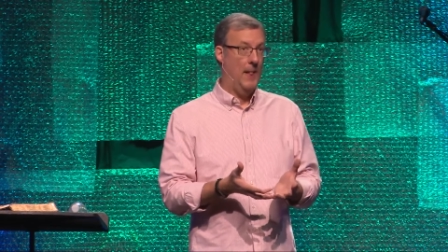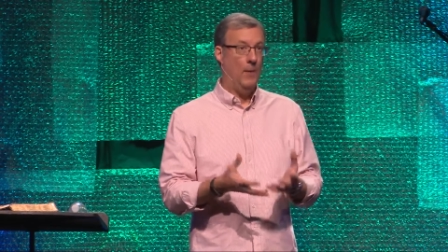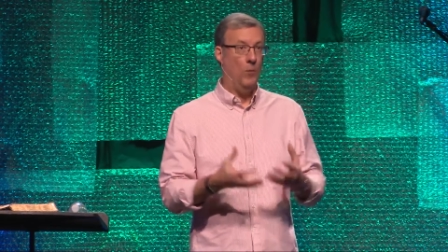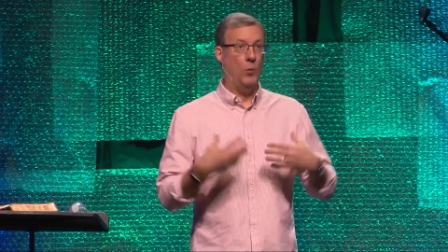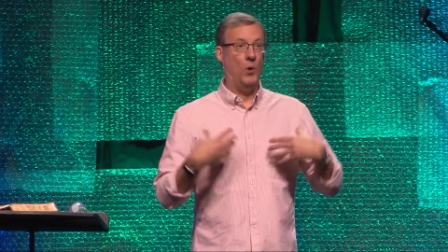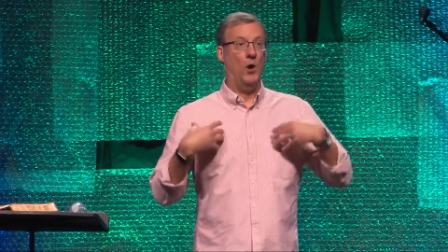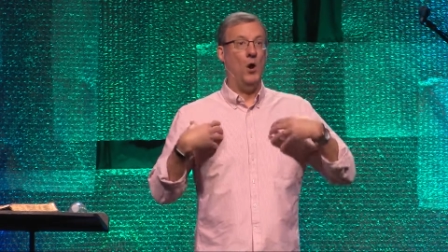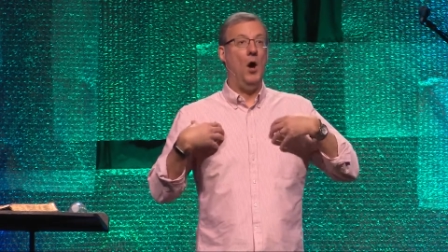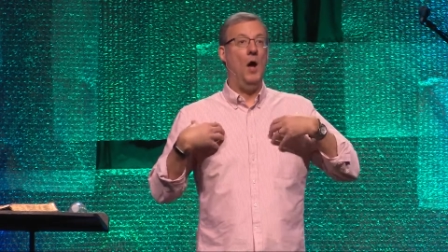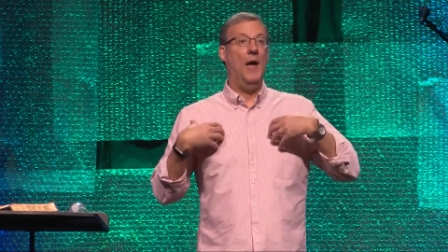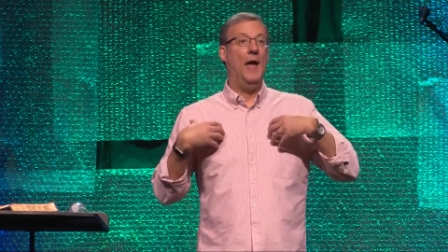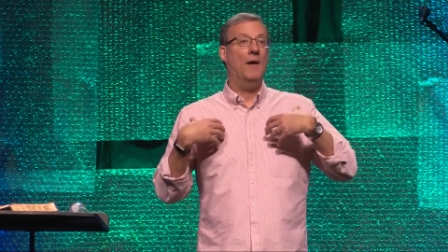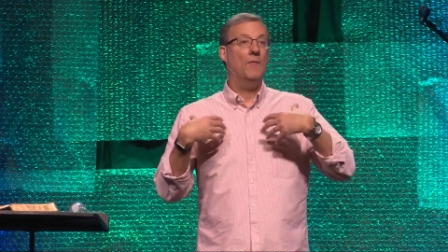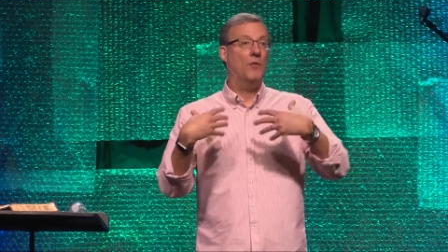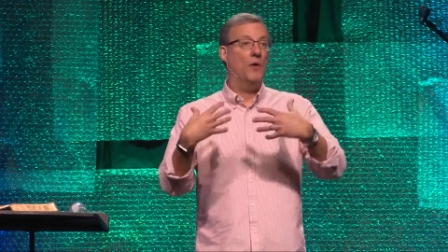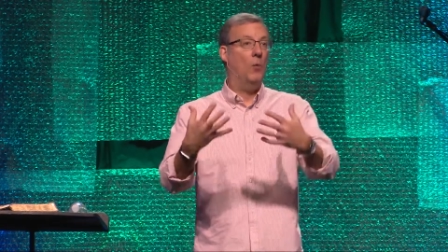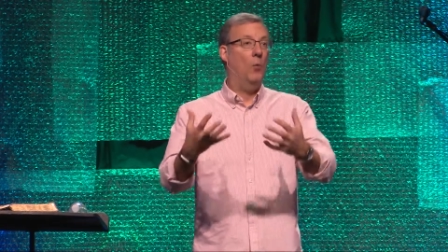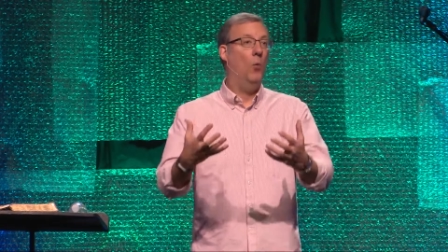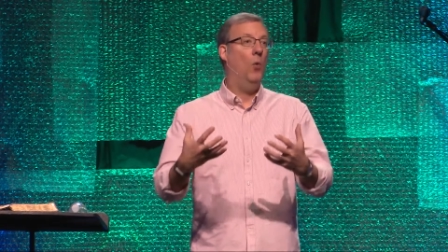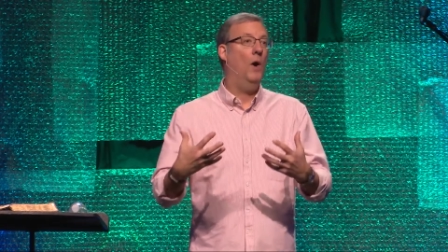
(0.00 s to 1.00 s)
We're
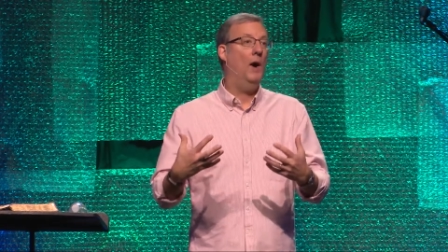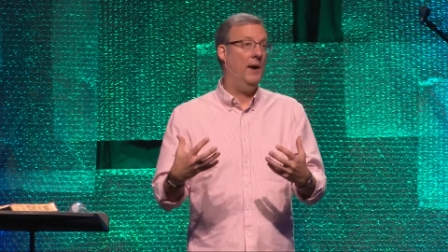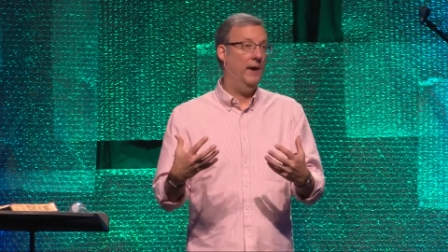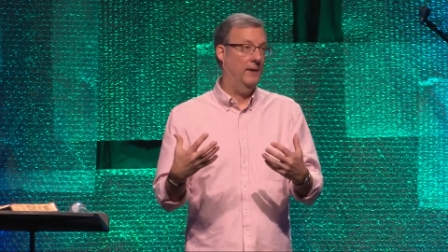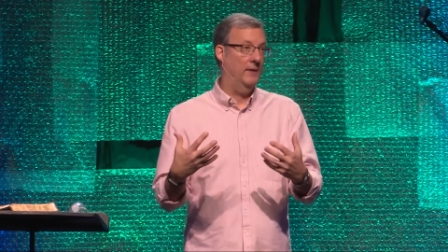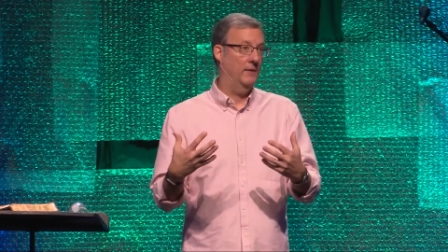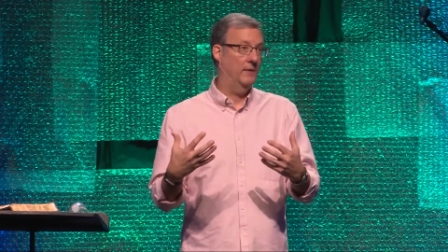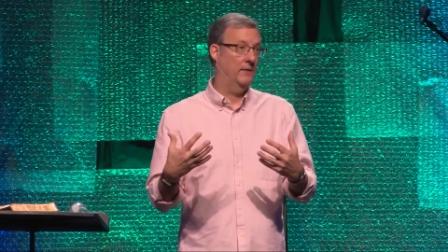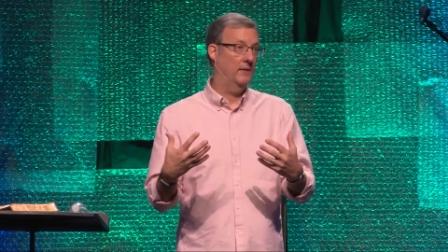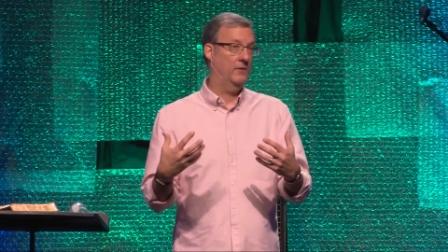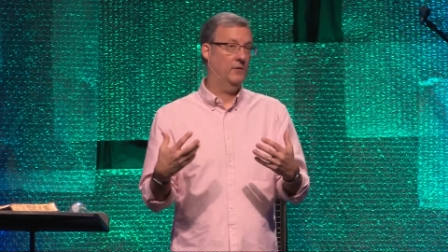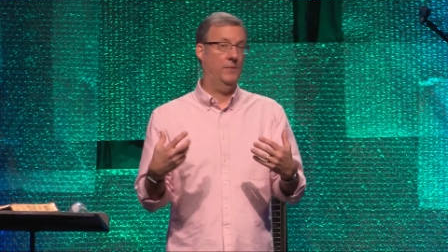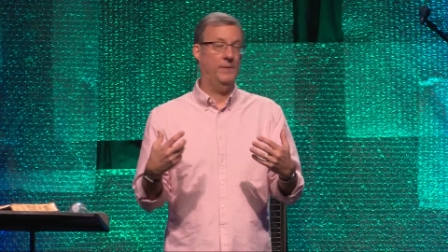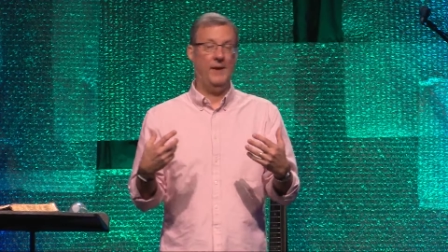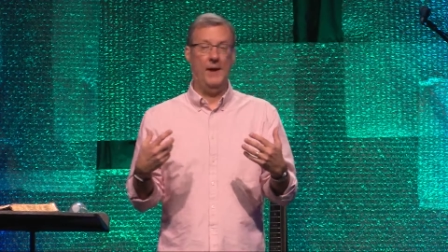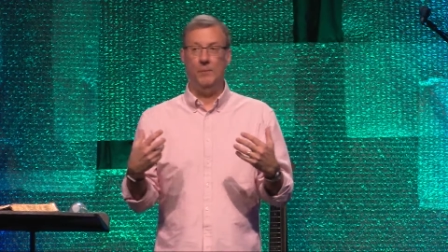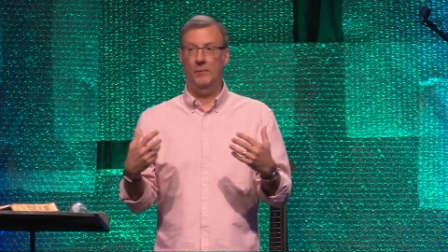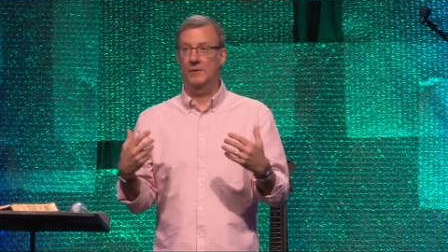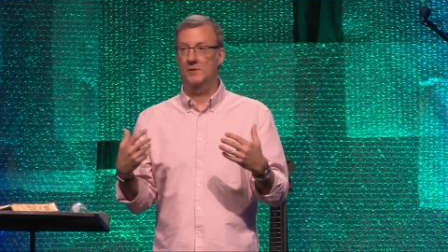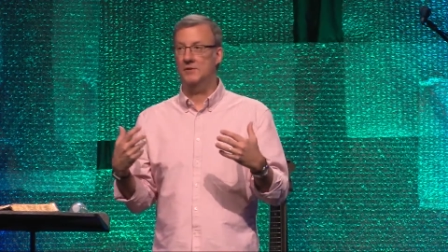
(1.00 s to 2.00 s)
every one to
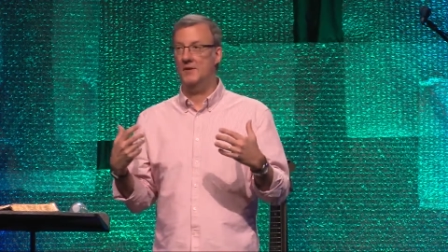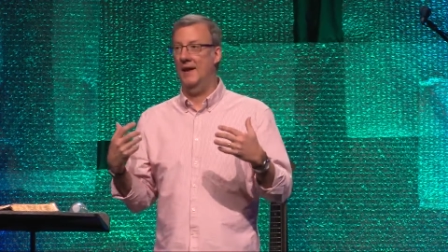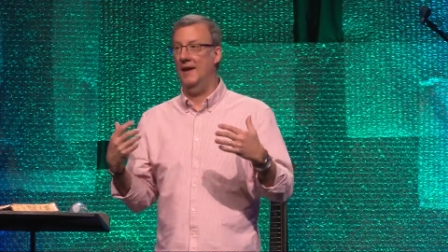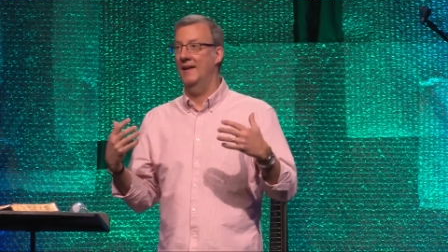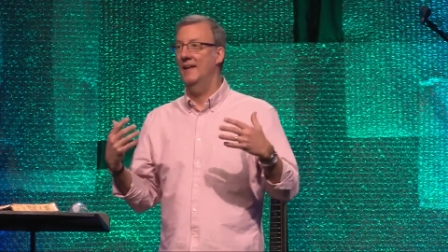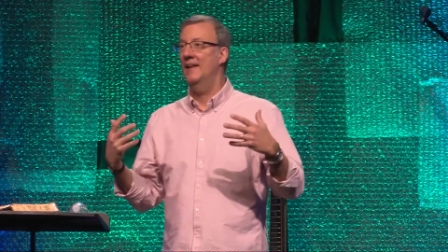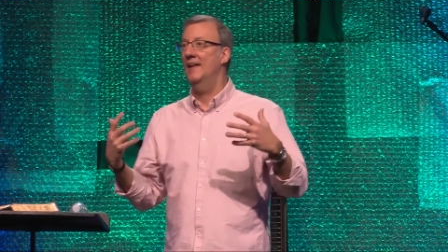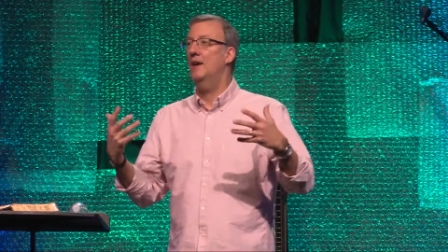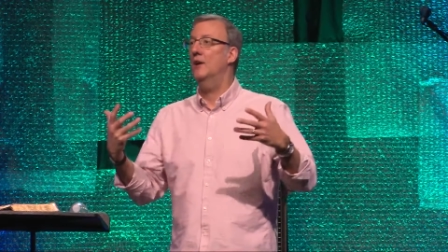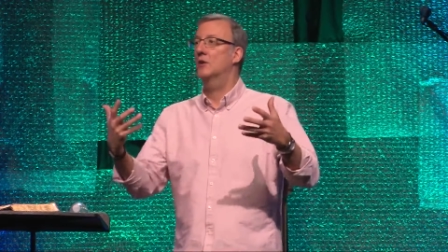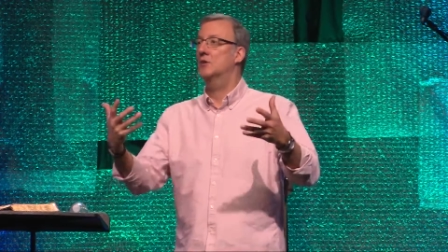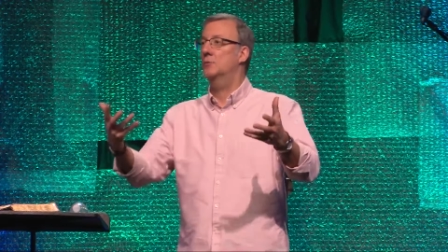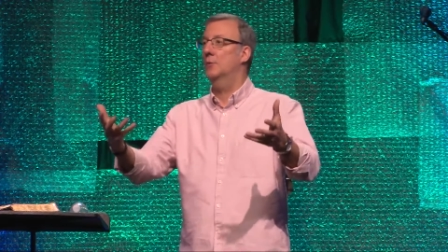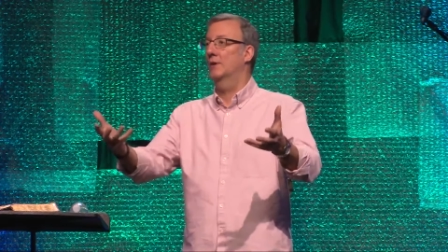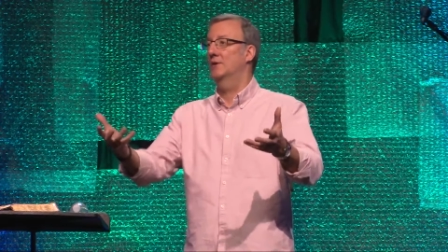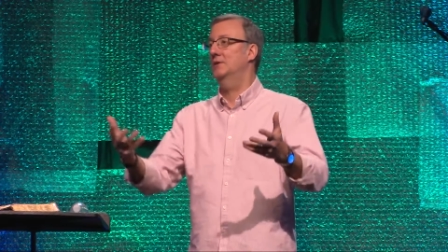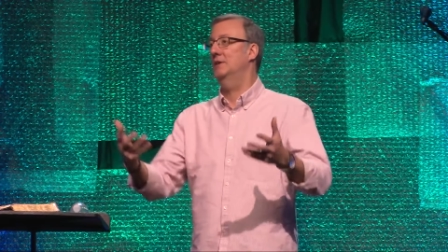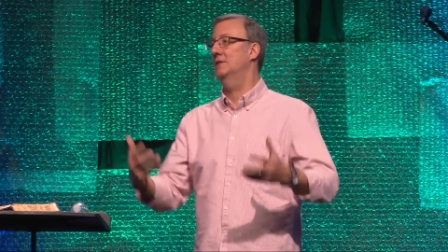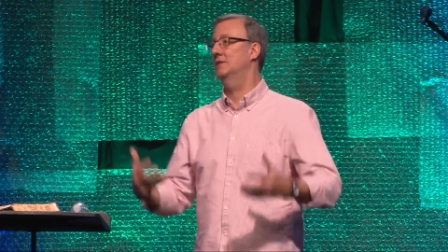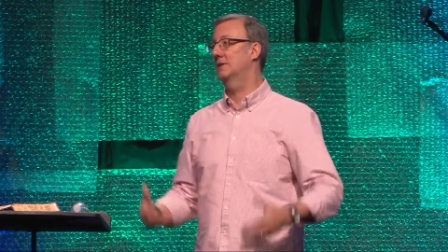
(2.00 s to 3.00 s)
be able to say, here's what
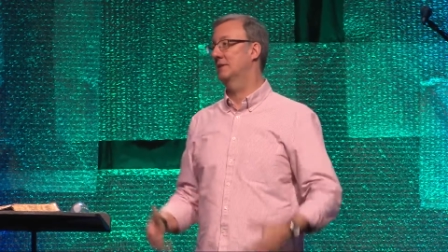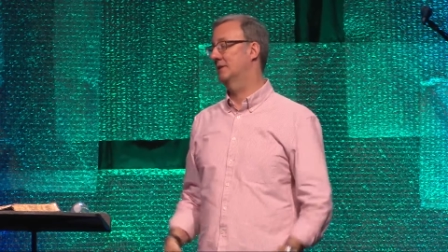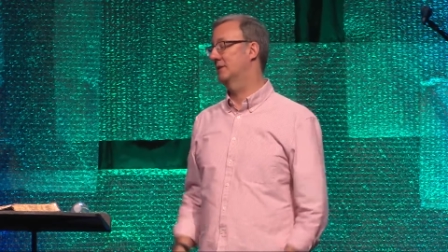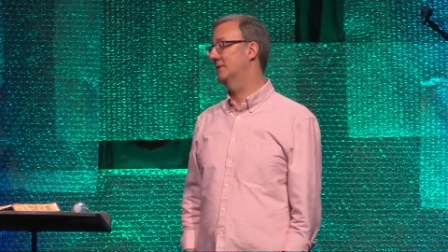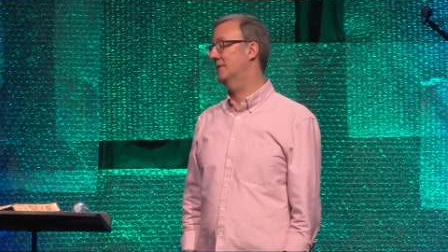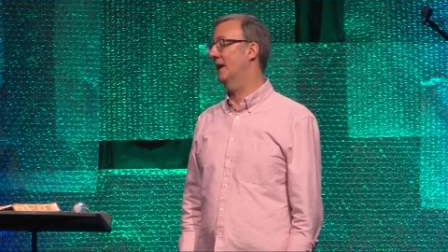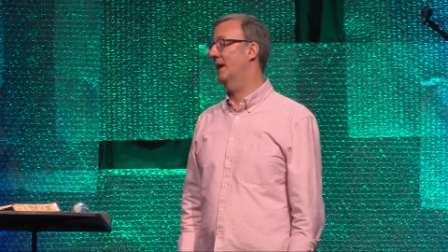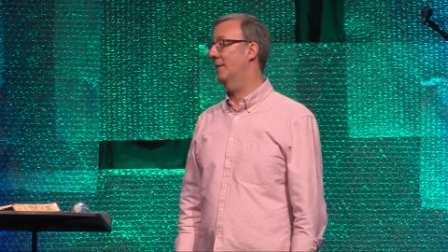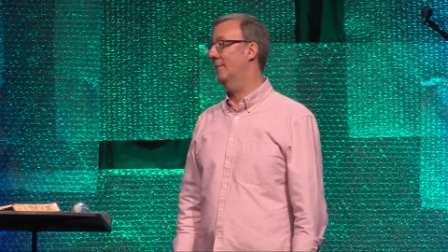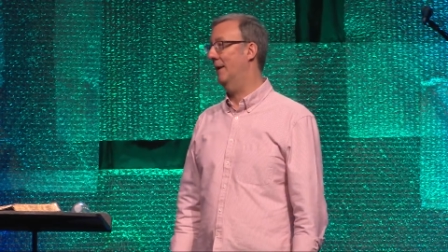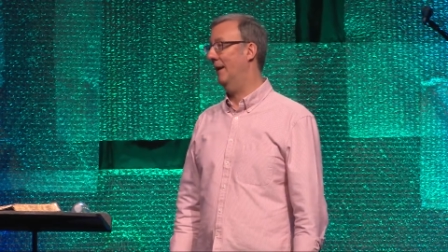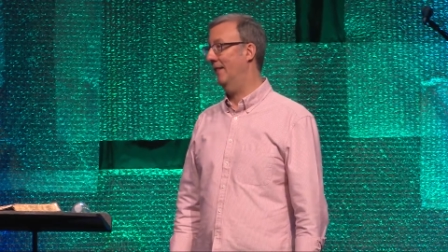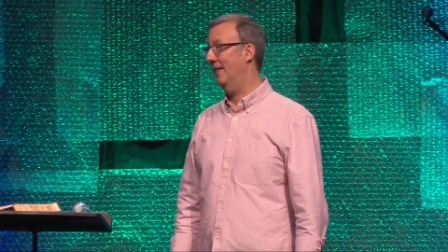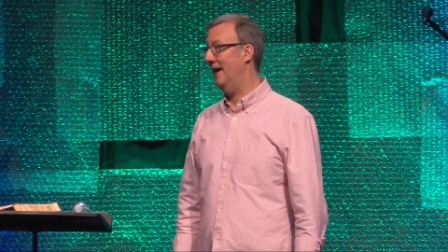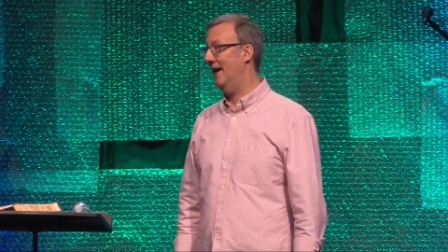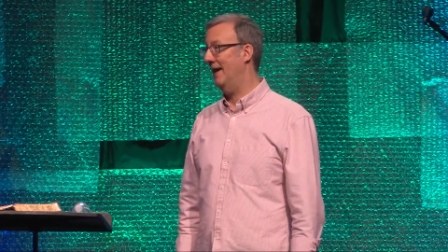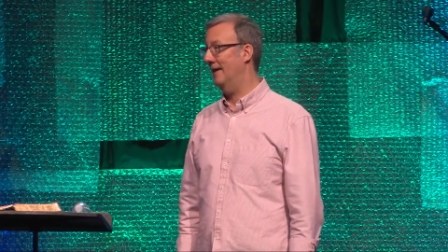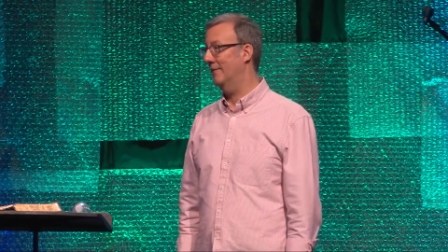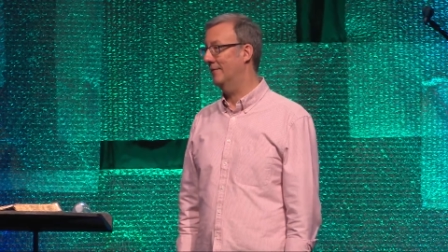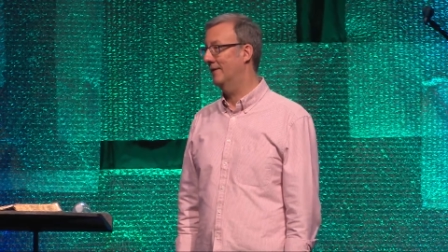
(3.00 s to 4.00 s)
Jesus has done in my
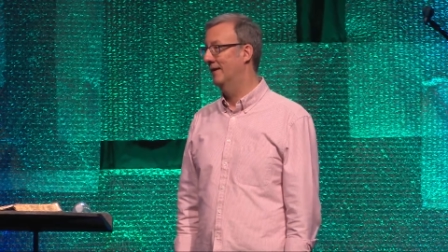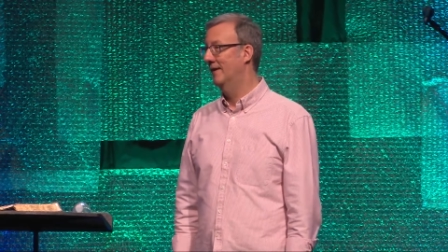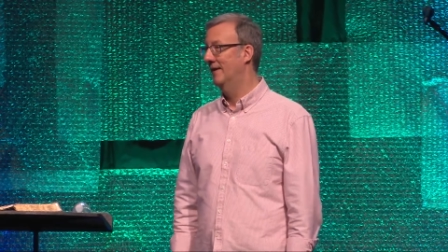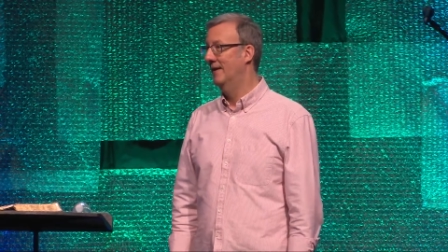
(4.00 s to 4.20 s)
life.